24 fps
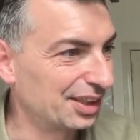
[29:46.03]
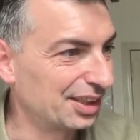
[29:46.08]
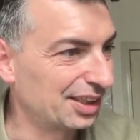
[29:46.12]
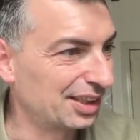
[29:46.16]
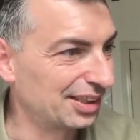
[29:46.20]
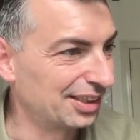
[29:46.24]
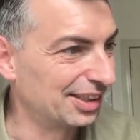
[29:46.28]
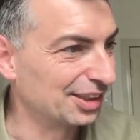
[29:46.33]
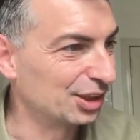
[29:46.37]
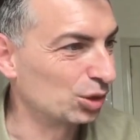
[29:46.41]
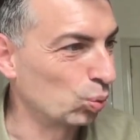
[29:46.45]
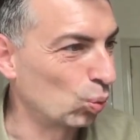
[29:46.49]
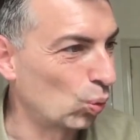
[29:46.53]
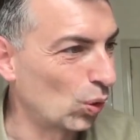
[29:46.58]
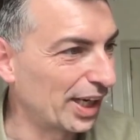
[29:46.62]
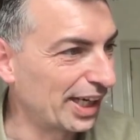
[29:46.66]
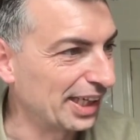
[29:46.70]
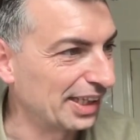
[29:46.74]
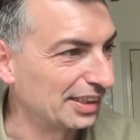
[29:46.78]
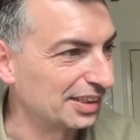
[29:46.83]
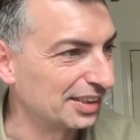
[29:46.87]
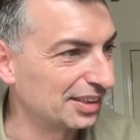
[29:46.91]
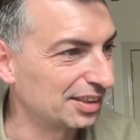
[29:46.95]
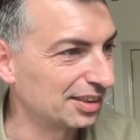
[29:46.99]
this
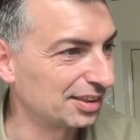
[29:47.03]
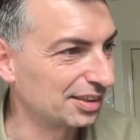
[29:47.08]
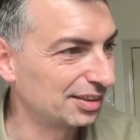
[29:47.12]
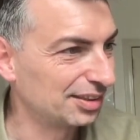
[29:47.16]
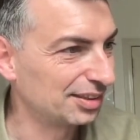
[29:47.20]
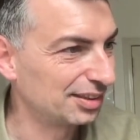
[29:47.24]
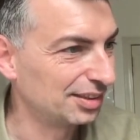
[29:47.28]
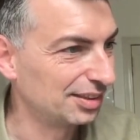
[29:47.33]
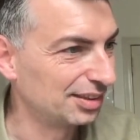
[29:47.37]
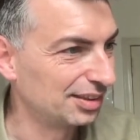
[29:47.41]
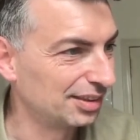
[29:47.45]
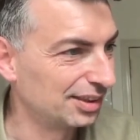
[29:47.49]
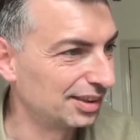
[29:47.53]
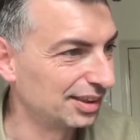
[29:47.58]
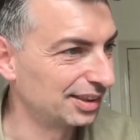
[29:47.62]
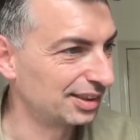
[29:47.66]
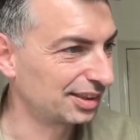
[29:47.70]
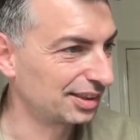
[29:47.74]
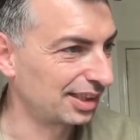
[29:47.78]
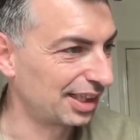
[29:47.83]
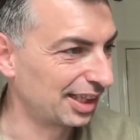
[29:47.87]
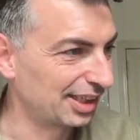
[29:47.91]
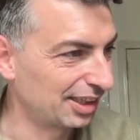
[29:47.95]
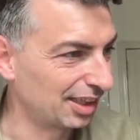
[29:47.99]
white. This
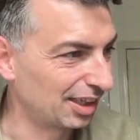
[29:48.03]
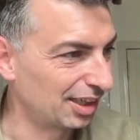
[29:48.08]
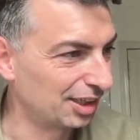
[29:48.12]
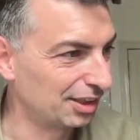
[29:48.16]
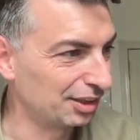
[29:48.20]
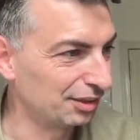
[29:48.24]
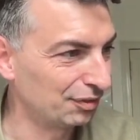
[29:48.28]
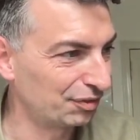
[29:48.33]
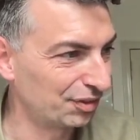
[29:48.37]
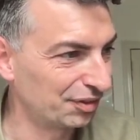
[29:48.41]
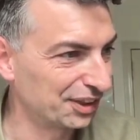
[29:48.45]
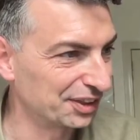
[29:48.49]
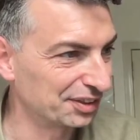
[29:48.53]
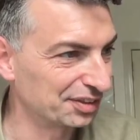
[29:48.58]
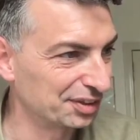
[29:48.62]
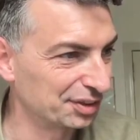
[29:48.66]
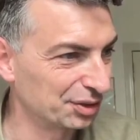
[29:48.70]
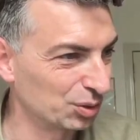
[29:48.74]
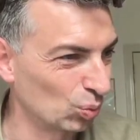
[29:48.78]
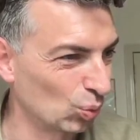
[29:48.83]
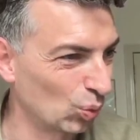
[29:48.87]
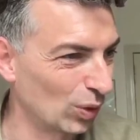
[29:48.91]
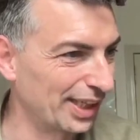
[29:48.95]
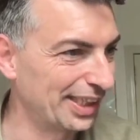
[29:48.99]
kind of
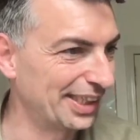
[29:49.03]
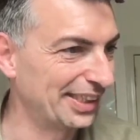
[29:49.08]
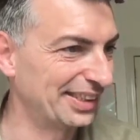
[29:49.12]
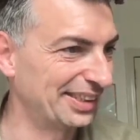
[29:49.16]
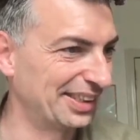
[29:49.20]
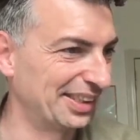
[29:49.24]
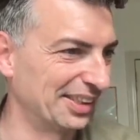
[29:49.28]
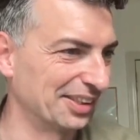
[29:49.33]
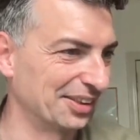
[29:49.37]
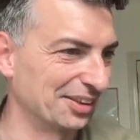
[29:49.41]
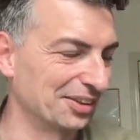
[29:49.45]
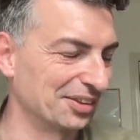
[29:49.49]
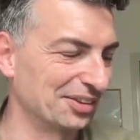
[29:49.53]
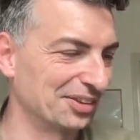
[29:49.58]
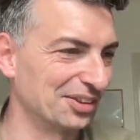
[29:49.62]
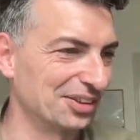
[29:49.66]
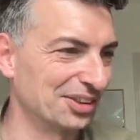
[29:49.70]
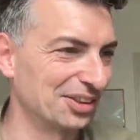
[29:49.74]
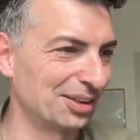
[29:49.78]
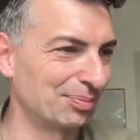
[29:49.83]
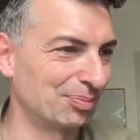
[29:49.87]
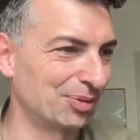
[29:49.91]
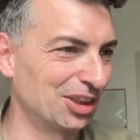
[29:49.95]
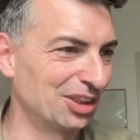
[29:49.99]
unfilled white here,
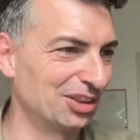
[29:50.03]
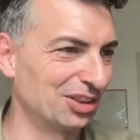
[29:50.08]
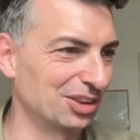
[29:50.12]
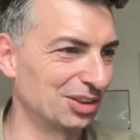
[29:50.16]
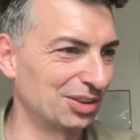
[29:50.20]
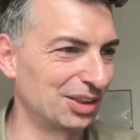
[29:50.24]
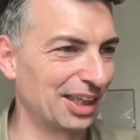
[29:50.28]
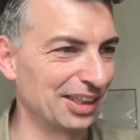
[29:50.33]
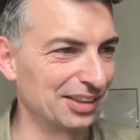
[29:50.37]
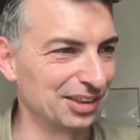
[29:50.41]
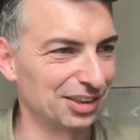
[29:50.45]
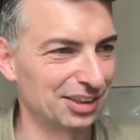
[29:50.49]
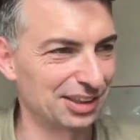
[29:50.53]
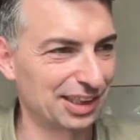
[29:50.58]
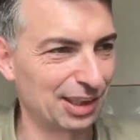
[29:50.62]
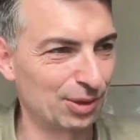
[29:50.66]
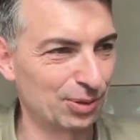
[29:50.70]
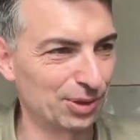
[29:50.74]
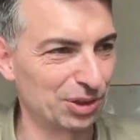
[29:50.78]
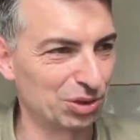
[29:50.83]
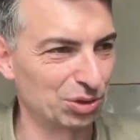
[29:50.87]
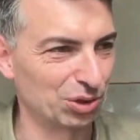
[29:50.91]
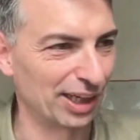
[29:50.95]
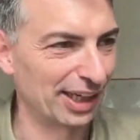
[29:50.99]
there's something just, and just how
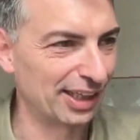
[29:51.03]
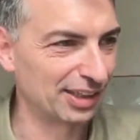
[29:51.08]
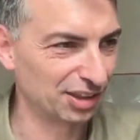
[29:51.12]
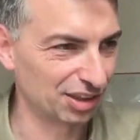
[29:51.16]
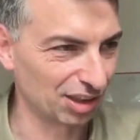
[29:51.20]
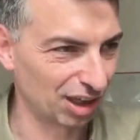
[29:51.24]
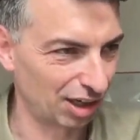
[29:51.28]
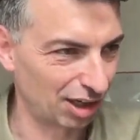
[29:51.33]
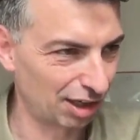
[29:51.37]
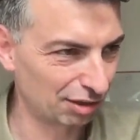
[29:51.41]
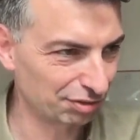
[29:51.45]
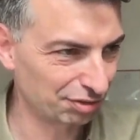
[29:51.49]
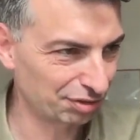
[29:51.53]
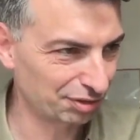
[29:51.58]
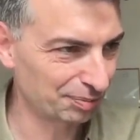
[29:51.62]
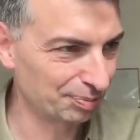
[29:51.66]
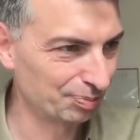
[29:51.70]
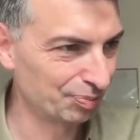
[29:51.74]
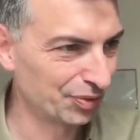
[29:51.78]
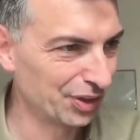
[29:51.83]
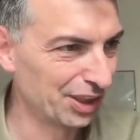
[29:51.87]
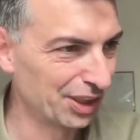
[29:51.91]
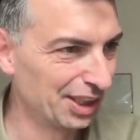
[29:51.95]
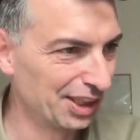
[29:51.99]
it drags off
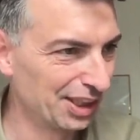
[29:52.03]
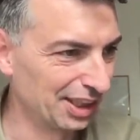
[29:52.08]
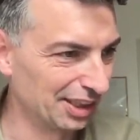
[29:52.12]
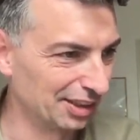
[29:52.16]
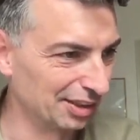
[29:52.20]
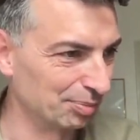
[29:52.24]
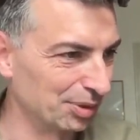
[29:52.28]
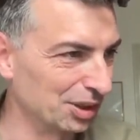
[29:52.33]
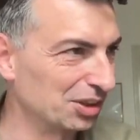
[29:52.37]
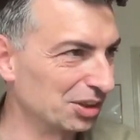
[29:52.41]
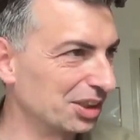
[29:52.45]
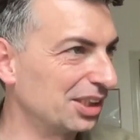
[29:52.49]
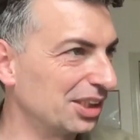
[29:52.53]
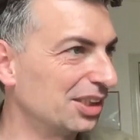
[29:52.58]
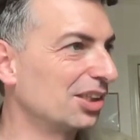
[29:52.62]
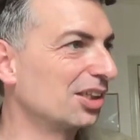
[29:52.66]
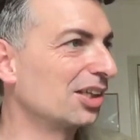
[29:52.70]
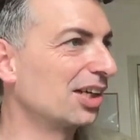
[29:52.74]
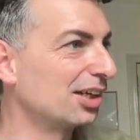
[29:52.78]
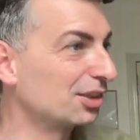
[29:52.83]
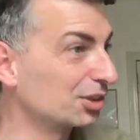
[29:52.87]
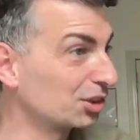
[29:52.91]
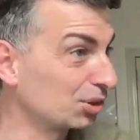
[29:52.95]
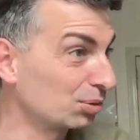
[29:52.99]
in the middle here.
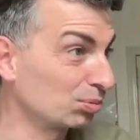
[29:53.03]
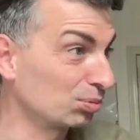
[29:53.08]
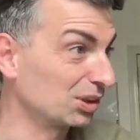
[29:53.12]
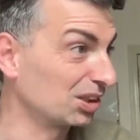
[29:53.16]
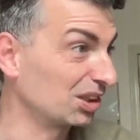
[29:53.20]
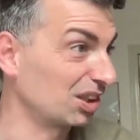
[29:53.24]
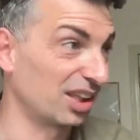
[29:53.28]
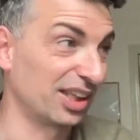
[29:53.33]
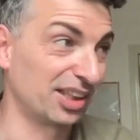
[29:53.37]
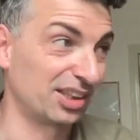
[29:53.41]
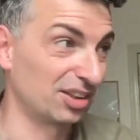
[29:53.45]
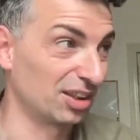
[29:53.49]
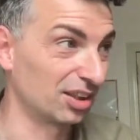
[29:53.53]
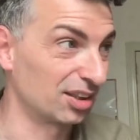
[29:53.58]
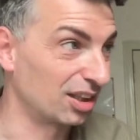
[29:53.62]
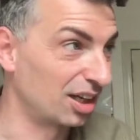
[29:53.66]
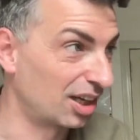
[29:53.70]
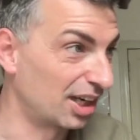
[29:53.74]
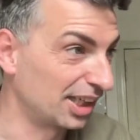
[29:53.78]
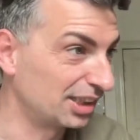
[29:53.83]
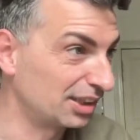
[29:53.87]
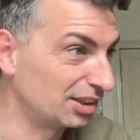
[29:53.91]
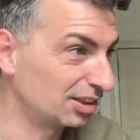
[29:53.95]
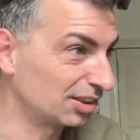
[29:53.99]
I also really like the
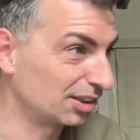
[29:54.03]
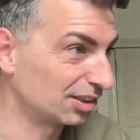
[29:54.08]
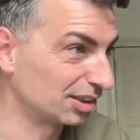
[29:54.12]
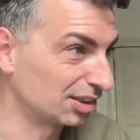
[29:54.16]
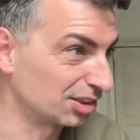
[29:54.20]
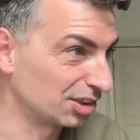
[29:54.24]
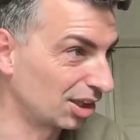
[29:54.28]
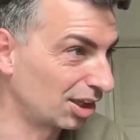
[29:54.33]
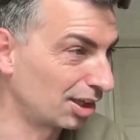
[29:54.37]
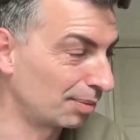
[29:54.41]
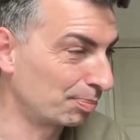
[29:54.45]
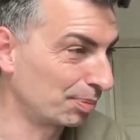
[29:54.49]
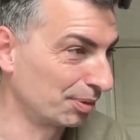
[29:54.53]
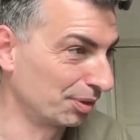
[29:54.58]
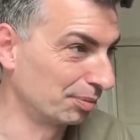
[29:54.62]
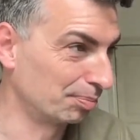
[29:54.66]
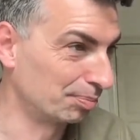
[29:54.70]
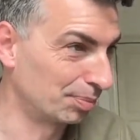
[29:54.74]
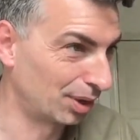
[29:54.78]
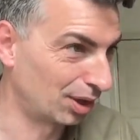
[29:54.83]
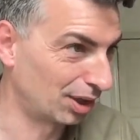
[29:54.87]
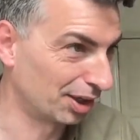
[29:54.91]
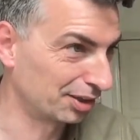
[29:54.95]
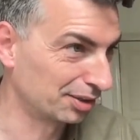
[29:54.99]
lines on the top and the
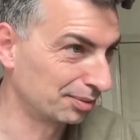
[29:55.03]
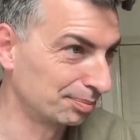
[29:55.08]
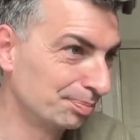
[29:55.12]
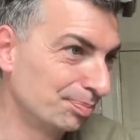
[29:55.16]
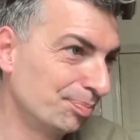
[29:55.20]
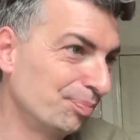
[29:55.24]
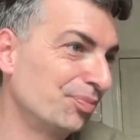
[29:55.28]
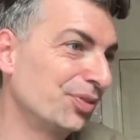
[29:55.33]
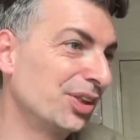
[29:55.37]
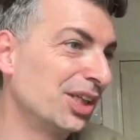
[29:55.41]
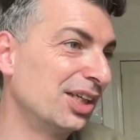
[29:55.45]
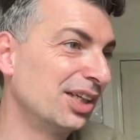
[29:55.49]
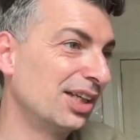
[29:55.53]
bottom.